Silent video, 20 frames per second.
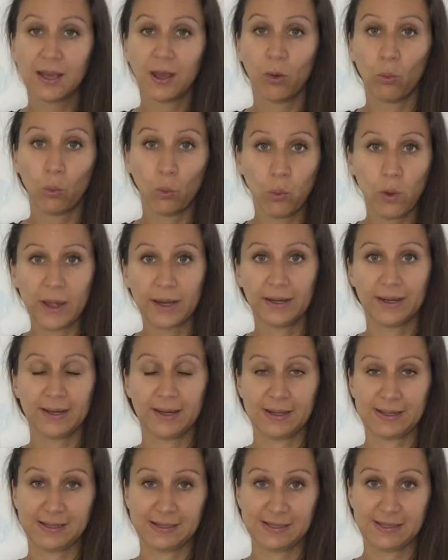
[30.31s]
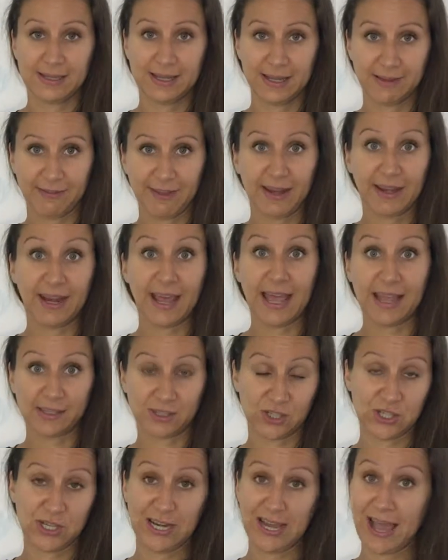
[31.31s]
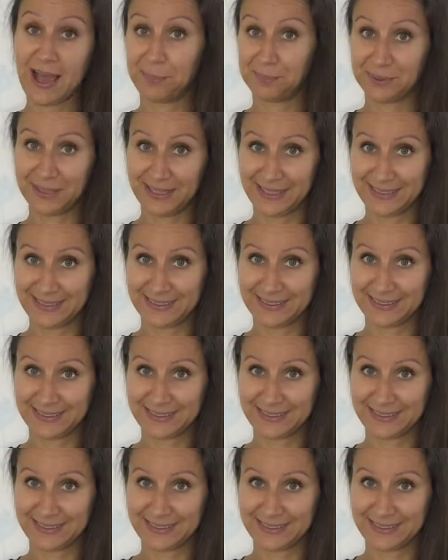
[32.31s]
when is the event actually happening?